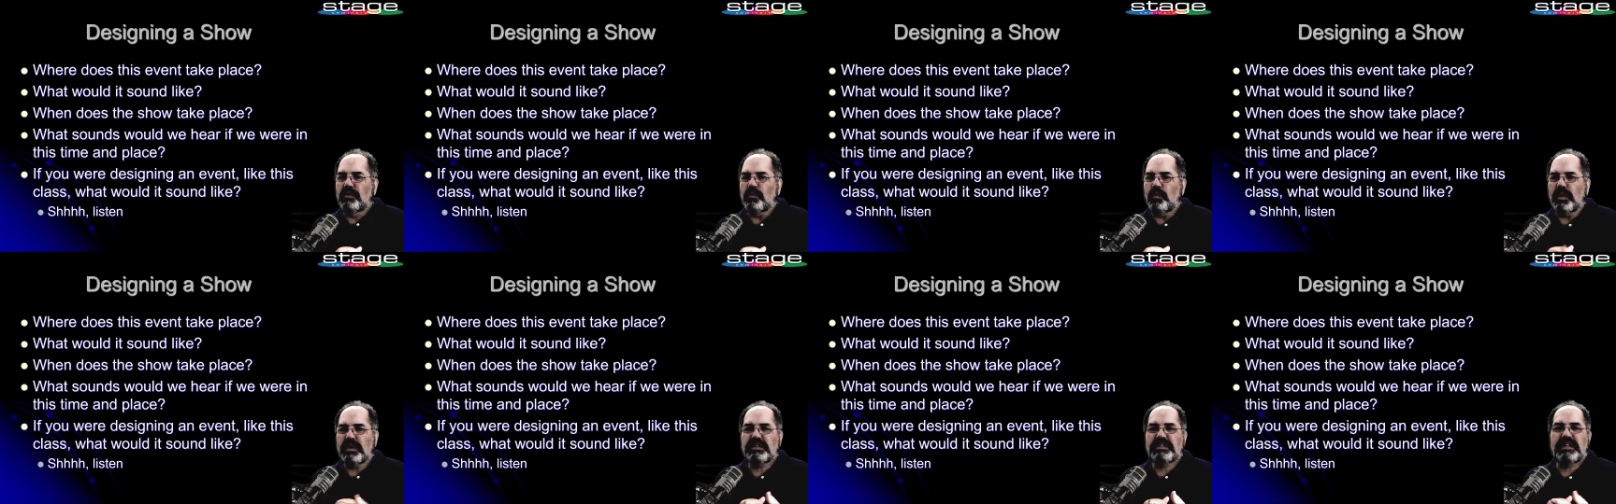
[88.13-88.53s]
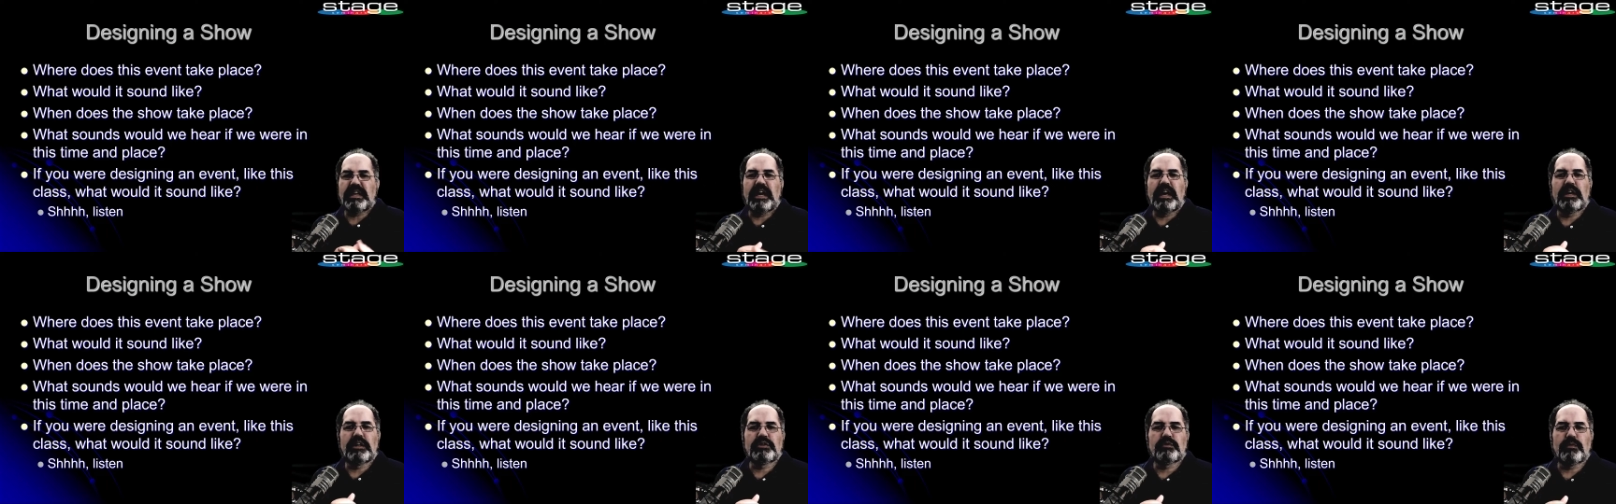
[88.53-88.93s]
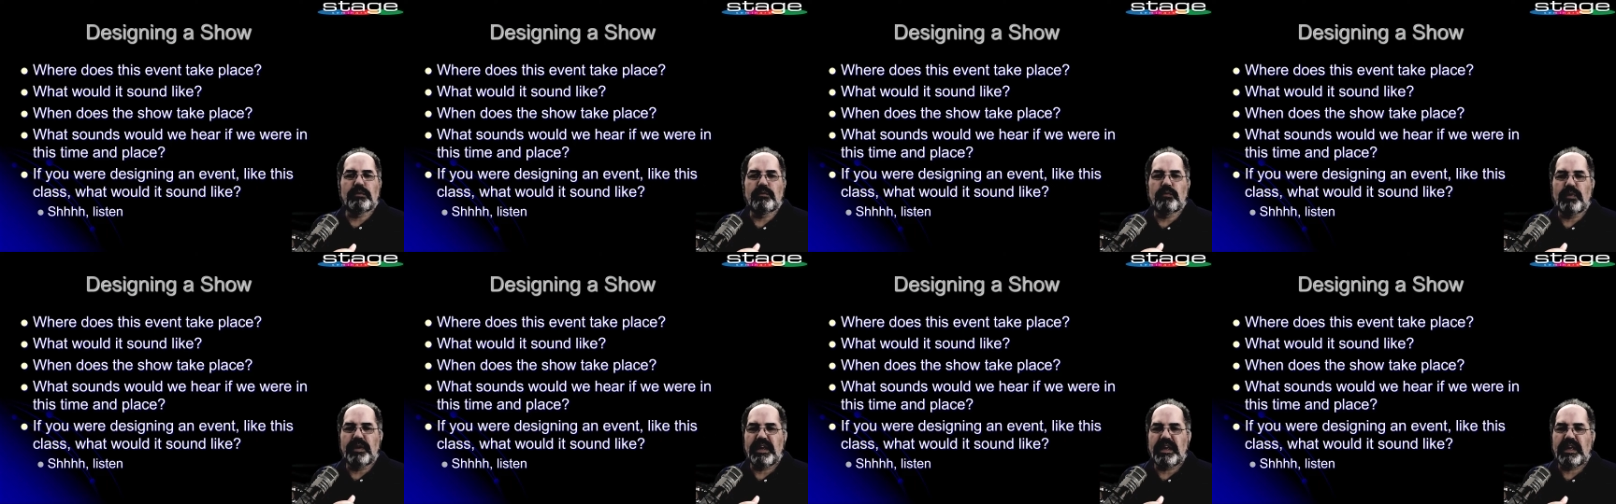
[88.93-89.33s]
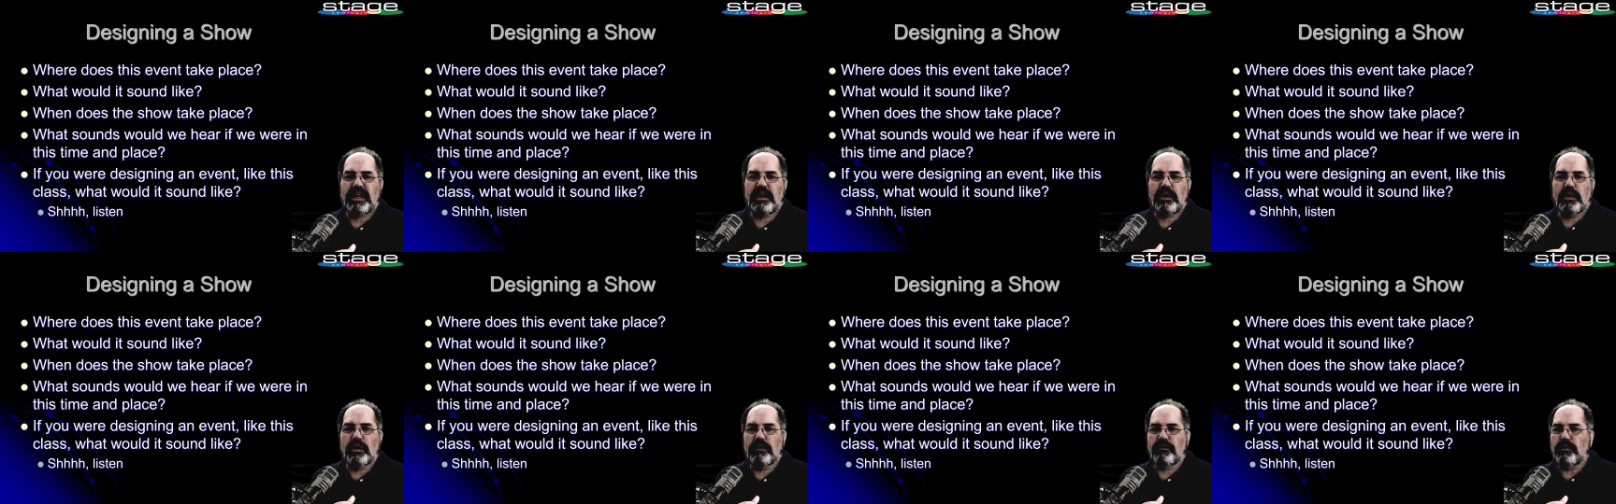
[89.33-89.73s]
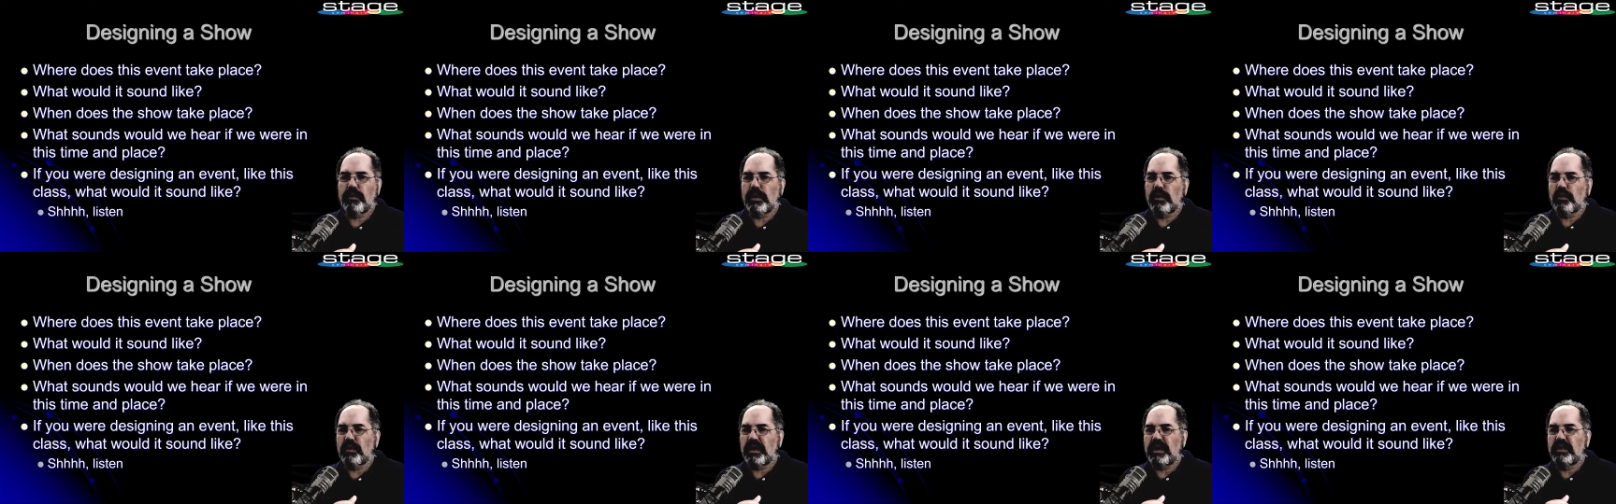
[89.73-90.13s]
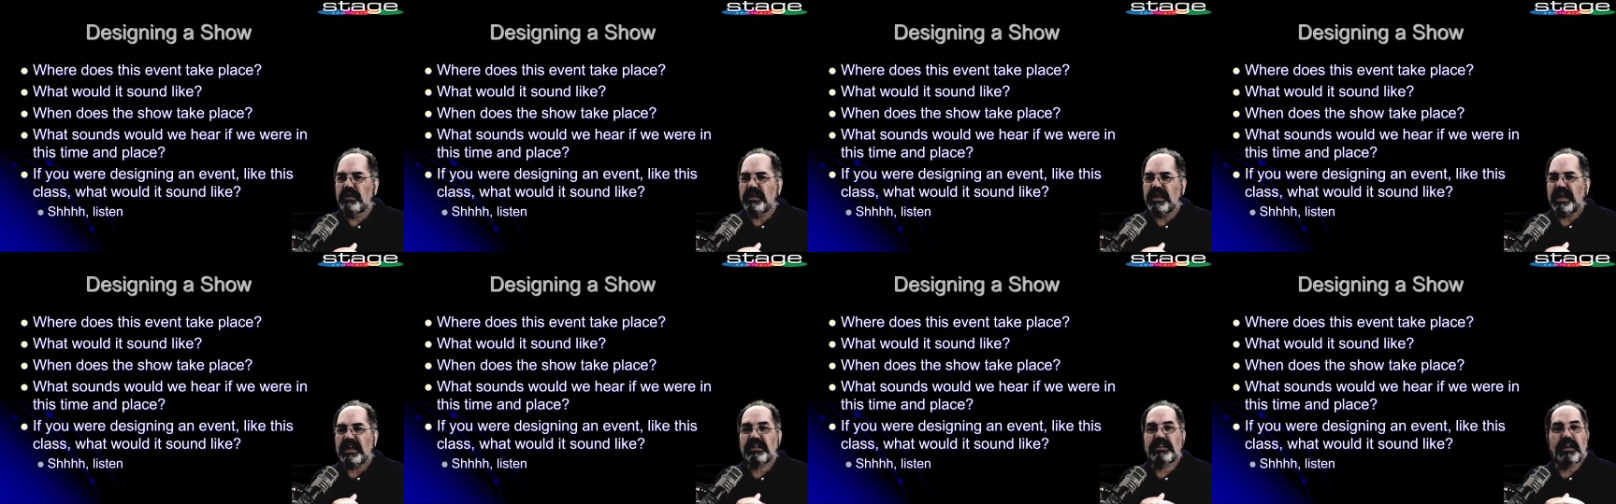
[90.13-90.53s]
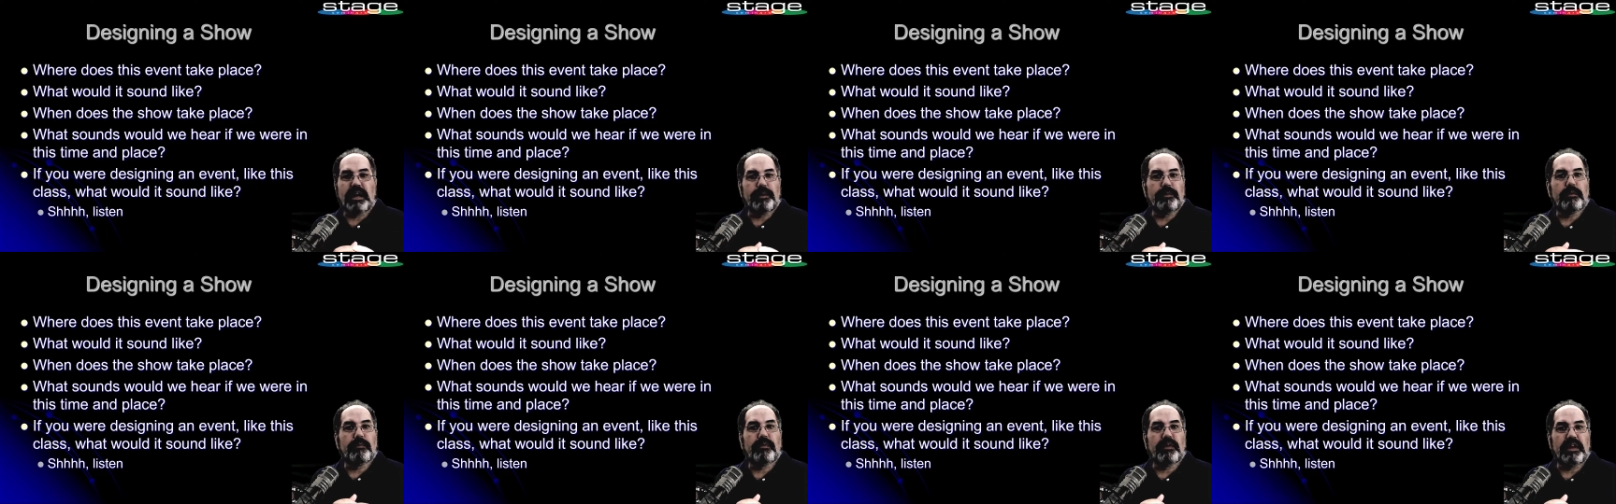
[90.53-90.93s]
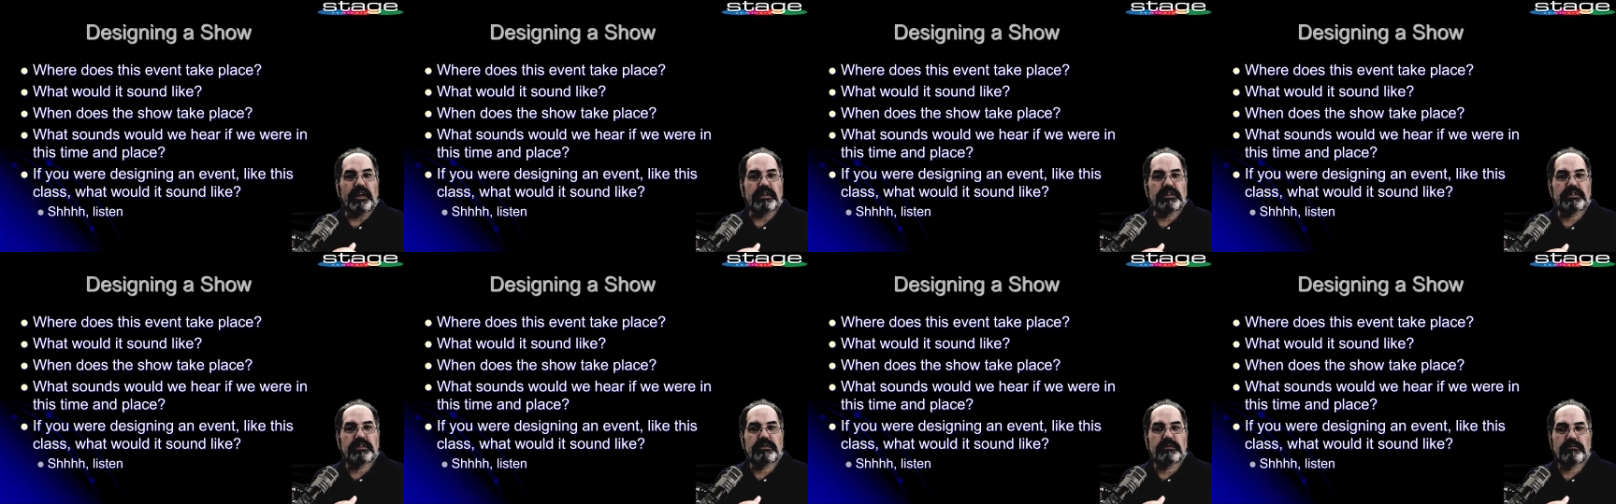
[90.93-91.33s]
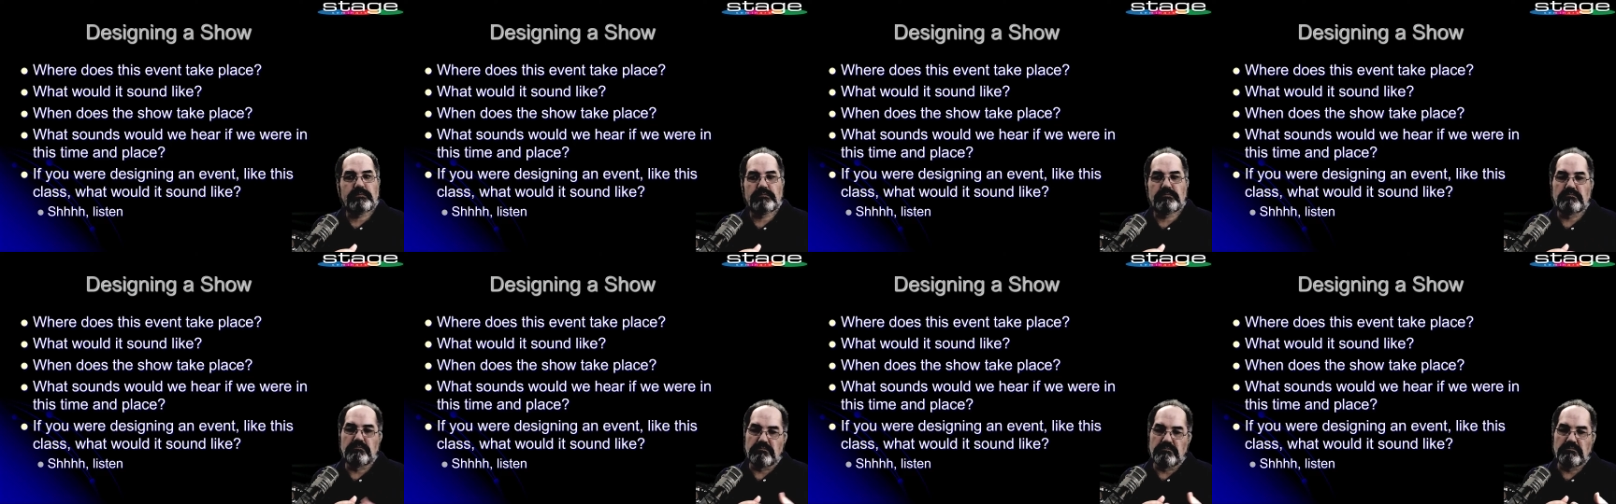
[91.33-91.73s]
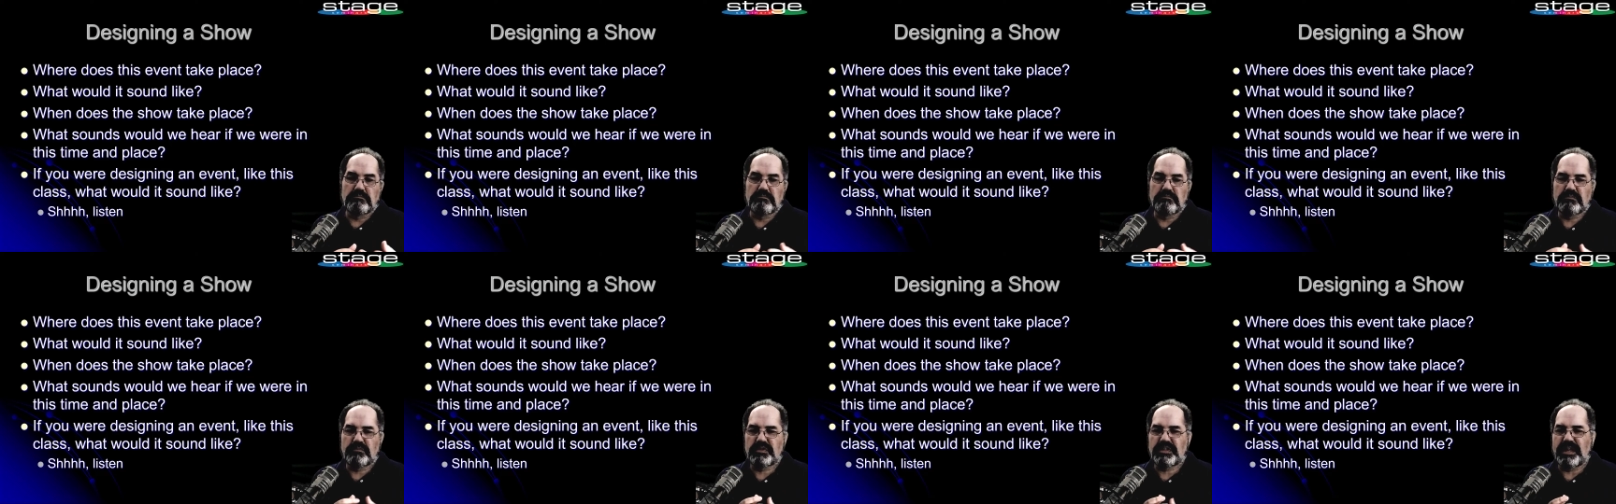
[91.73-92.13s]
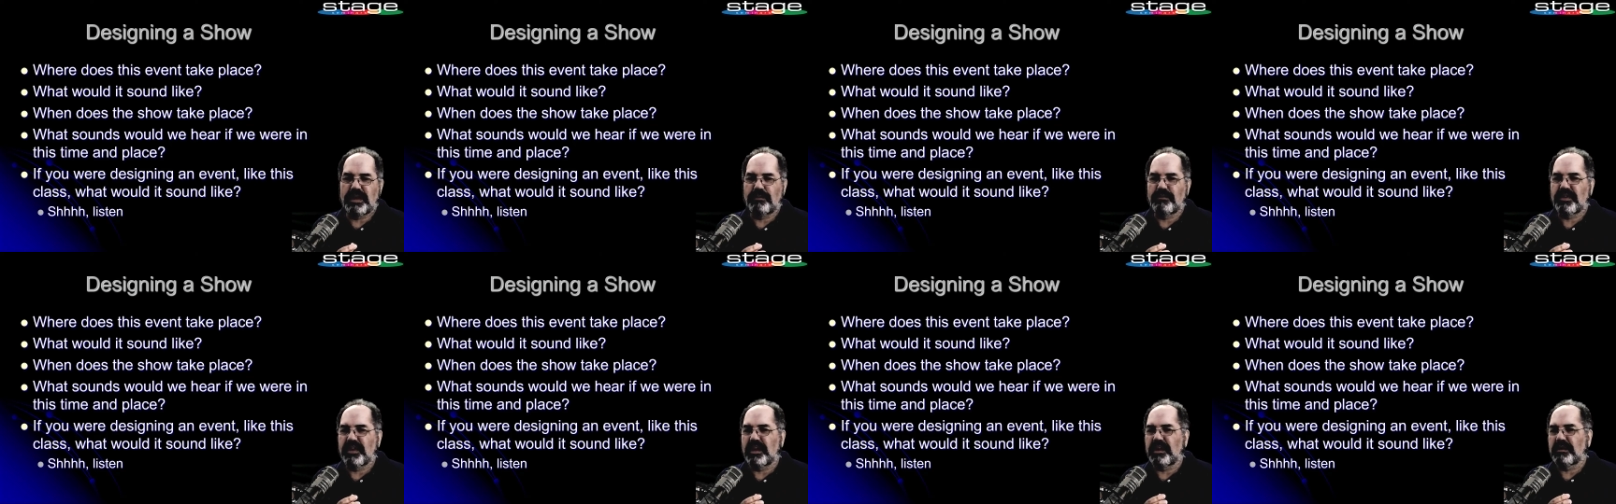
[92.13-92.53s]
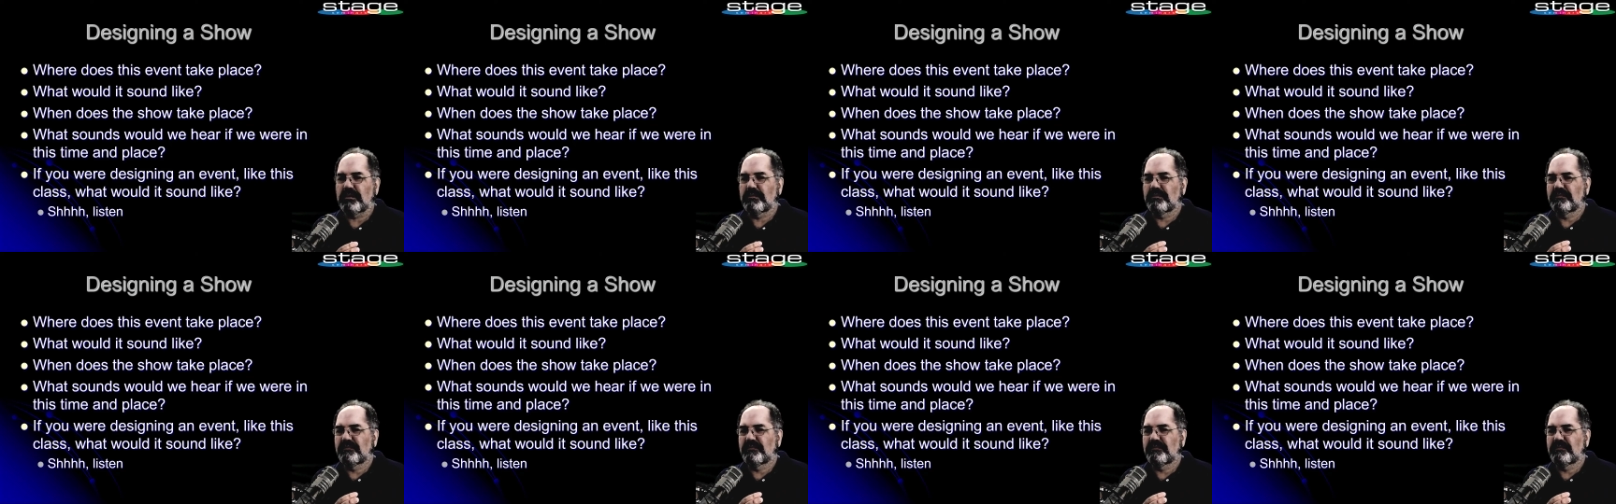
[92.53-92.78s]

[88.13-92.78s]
What sounds would we hear if we were in that time and place? Same thing.